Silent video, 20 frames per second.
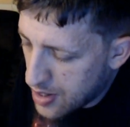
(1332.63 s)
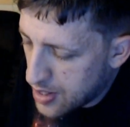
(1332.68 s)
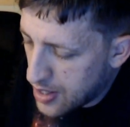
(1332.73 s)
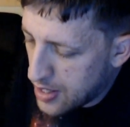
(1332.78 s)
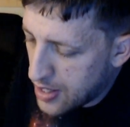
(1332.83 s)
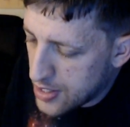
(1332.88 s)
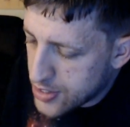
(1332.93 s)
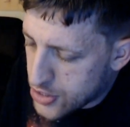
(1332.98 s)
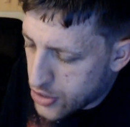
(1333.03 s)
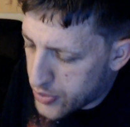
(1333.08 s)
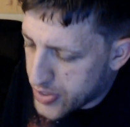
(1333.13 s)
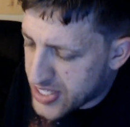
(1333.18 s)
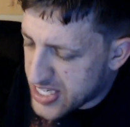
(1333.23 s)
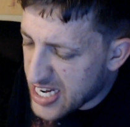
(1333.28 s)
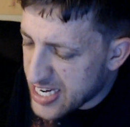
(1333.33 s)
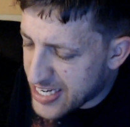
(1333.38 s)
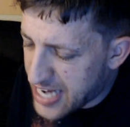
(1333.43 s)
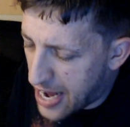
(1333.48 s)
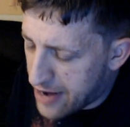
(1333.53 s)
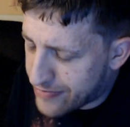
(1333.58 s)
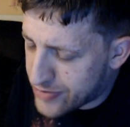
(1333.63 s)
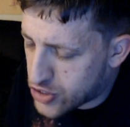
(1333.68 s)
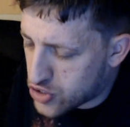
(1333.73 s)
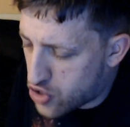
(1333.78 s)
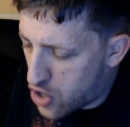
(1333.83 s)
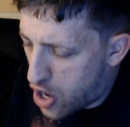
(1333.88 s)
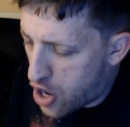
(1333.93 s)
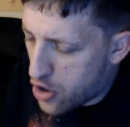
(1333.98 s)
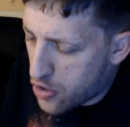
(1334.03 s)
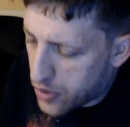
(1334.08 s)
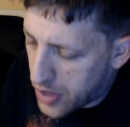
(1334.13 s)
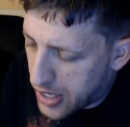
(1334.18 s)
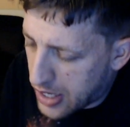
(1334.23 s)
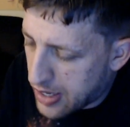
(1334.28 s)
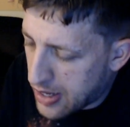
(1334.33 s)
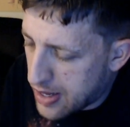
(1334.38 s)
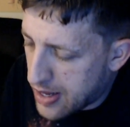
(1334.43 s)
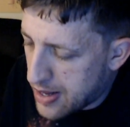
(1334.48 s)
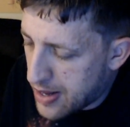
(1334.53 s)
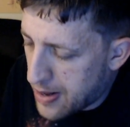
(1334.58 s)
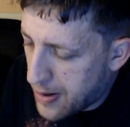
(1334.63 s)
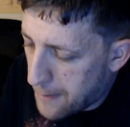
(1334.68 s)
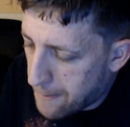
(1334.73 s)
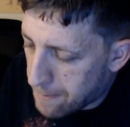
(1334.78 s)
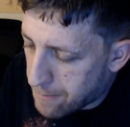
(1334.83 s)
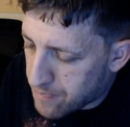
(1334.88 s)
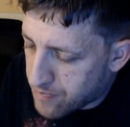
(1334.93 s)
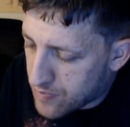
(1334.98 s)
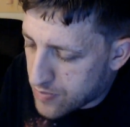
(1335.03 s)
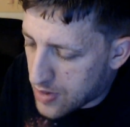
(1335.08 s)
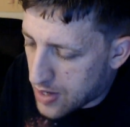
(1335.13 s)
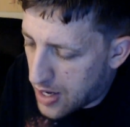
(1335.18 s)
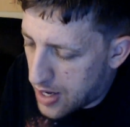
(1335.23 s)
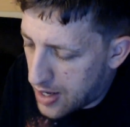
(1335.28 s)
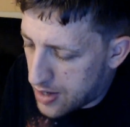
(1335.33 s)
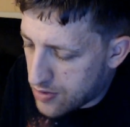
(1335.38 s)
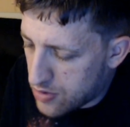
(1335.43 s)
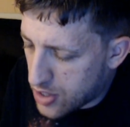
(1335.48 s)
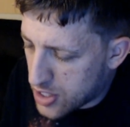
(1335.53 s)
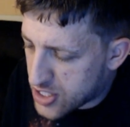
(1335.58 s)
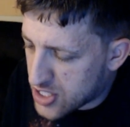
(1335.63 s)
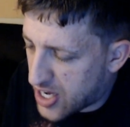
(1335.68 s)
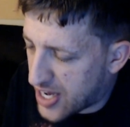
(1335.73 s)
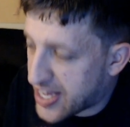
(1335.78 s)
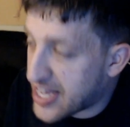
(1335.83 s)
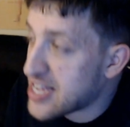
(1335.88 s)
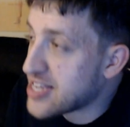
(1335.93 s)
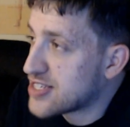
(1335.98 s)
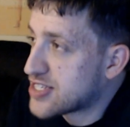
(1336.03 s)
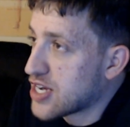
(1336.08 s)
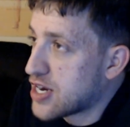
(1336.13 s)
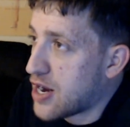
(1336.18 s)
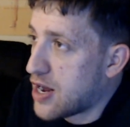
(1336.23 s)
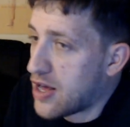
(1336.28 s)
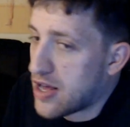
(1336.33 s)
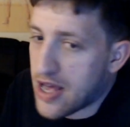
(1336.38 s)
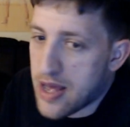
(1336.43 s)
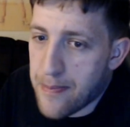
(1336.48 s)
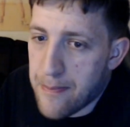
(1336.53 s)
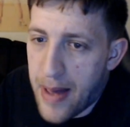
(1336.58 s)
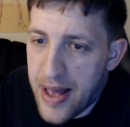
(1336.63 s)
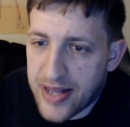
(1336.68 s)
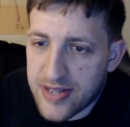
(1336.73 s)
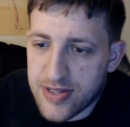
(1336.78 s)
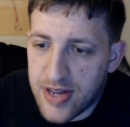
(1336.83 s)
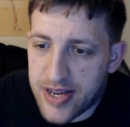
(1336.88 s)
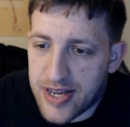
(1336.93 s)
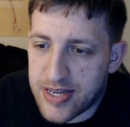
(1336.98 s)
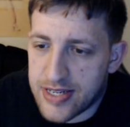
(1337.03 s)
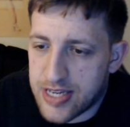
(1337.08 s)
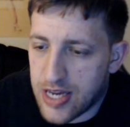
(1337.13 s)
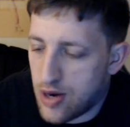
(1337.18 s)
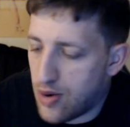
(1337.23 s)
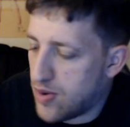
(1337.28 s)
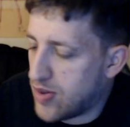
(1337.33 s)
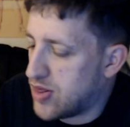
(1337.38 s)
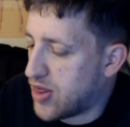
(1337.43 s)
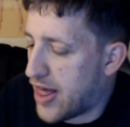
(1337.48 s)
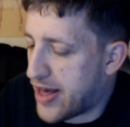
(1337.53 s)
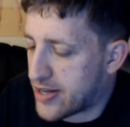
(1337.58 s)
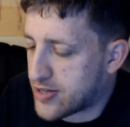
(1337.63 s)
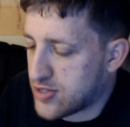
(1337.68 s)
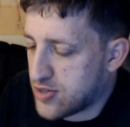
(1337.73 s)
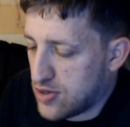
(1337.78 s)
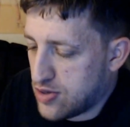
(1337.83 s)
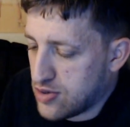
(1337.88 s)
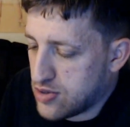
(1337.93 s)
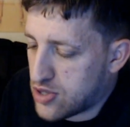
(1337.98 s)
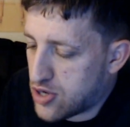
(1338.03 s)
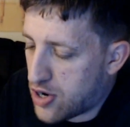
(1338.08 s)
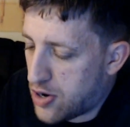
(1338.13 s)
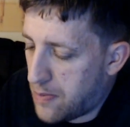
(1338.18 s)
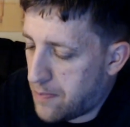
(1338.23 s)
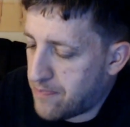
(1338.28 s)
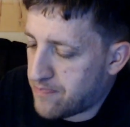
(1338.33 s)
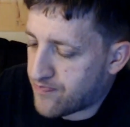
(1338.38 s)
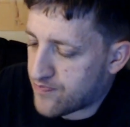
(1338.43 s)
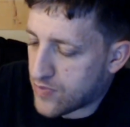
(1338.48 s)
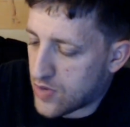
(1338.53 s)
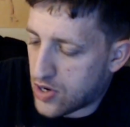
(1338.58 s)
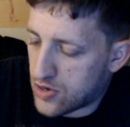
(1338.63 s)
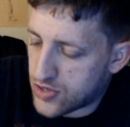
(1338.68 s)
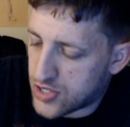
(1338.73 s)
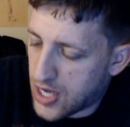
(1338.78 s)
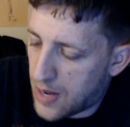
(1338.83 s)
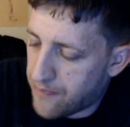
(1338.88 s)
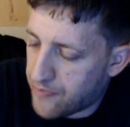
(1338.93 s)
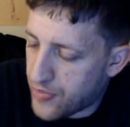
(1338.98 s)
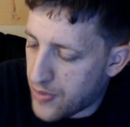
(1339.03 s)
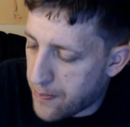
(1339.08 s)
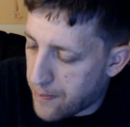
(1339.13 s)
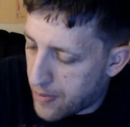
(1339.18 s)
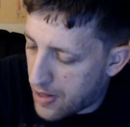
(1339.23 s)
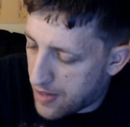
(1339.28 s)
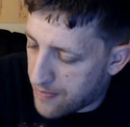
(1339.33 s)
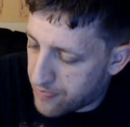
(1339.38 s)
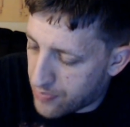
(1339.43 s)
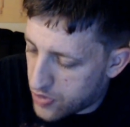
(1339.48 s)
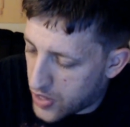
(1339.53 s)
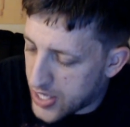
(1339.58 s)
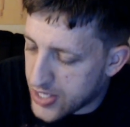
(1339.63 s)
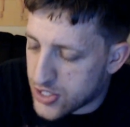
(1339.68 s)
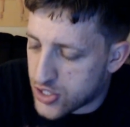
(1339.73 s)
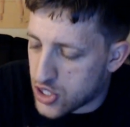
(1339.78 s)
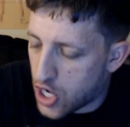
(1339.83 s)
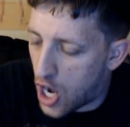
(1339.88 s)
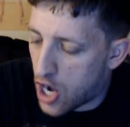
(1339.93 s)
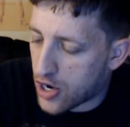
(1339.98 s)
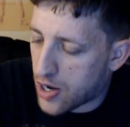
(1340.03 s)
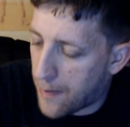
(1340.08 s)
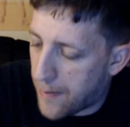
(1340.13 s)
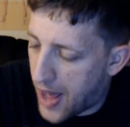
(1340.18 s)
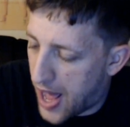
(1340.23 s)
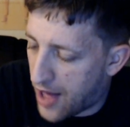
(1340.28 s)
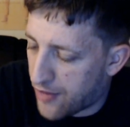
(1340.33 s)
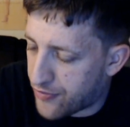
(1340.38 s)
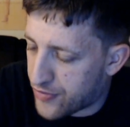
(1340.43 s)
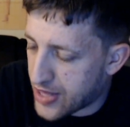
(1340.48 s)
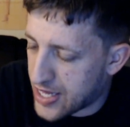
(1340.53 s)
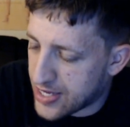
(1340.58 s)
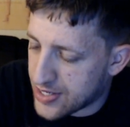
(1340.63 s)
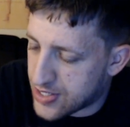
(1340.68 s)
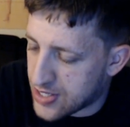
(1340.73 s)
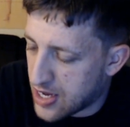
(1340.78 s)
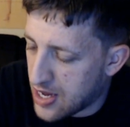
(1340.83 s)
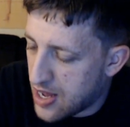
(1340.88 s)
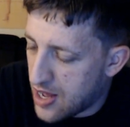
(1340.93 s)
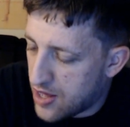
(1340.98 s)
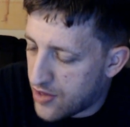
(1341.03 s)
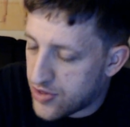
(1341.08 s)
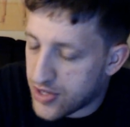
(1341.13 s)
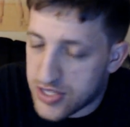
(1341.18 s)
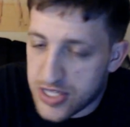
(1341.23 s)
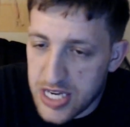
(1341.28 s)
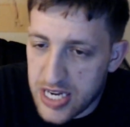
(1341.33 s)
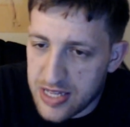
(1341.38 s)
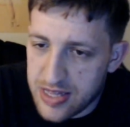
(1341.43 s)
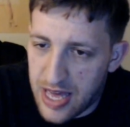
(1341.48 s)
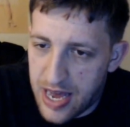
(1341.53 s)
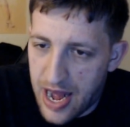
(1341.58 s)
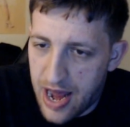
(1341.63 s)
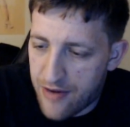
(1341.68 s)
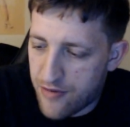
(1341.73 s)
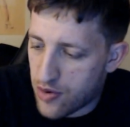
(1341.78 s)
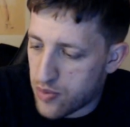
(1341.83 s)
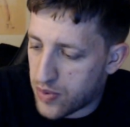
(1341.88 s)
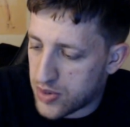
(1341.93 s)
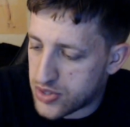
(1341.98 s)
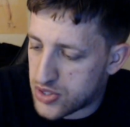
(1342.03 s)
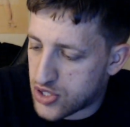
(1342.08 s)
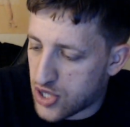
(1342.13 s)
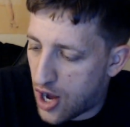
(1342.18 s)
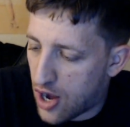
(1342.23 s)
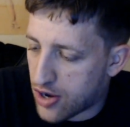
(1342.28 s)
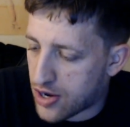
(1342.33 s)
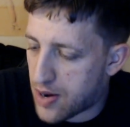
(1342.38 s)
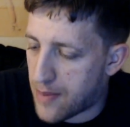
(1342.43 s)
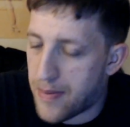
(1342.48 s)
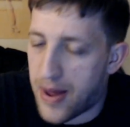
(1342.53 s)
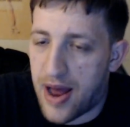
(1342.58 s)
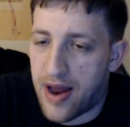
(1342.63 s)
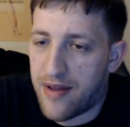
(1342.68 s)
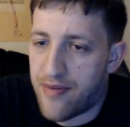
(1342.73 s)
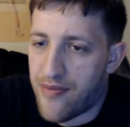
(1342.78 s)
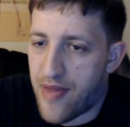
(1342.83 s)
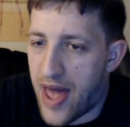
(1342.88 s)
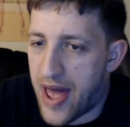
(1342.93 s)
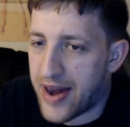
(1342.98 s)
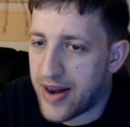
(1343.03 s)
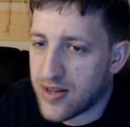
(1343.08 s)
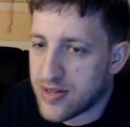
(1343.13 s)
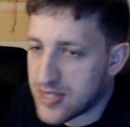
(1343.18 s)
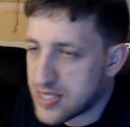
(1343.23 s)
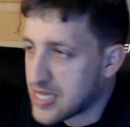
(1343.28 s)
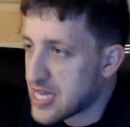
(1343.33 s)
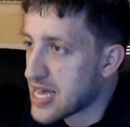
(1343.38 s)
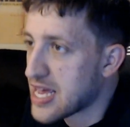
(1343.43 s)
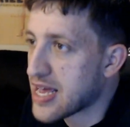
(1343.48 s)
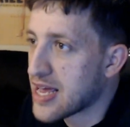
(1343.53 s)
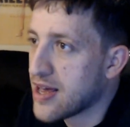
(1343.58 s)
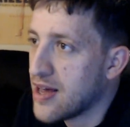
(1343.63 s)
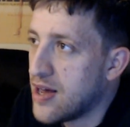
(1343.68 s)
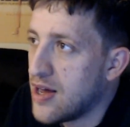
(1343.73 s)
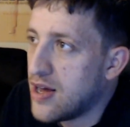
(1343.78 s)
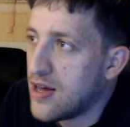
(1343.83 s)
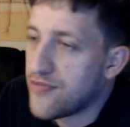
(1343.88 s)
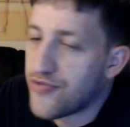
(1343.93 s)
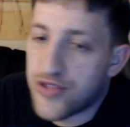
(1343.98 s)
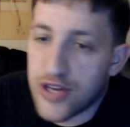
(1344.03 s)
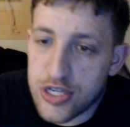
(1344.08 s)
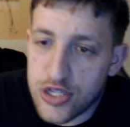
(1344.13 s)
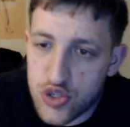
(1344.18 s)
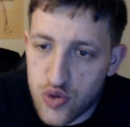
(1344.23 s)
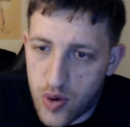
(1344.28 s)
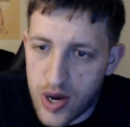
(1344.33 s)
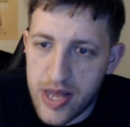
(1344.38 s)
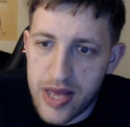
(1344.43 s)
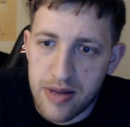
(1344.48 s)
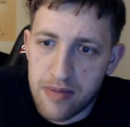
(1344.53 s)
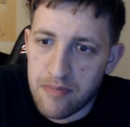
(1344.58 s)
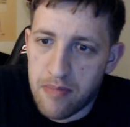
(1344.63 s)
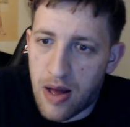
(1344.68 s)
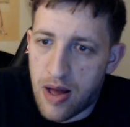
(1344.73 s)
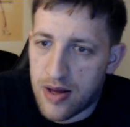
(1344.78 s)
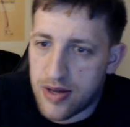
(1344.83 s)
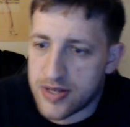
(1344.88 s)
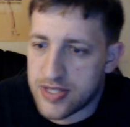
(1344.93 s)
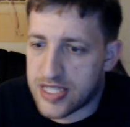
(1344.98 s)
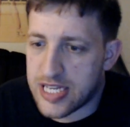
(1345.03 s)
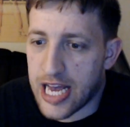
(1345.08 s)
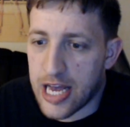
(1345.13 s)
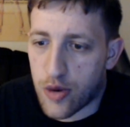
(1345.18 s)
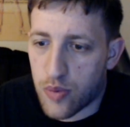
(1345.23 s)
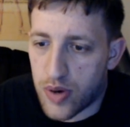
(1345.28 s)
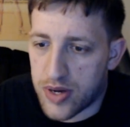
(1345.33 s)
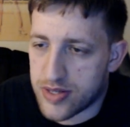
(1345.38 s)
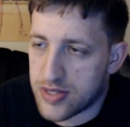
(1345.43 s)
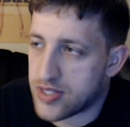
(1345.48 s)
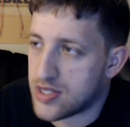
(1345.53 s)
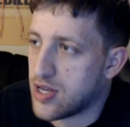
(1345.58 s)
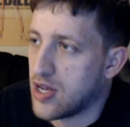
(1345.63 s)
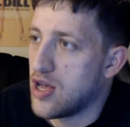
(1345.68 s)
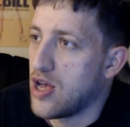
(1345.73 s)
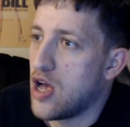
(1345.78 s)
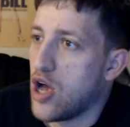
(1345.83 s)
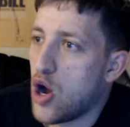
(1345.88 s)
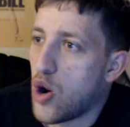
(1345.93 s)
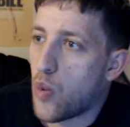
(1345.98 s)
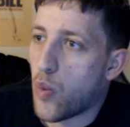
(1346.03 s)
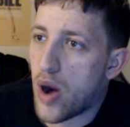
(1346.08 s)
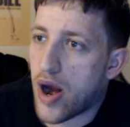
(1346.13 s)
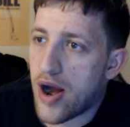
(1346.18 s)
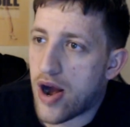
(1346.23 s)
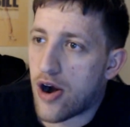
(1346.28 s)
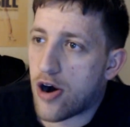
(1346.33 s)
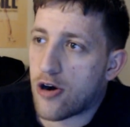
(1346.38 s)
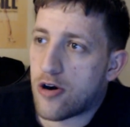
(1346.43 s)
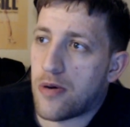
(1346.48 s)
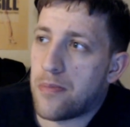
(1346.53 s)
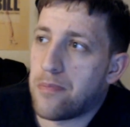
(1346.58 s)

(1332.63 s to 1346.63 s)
so we see Deathstroke. Uh, looks like he's gonna he makes like a deal with Lex Luthor or something. But let's talk about this the scene that everyone's talking about, and that is the the dream sequence where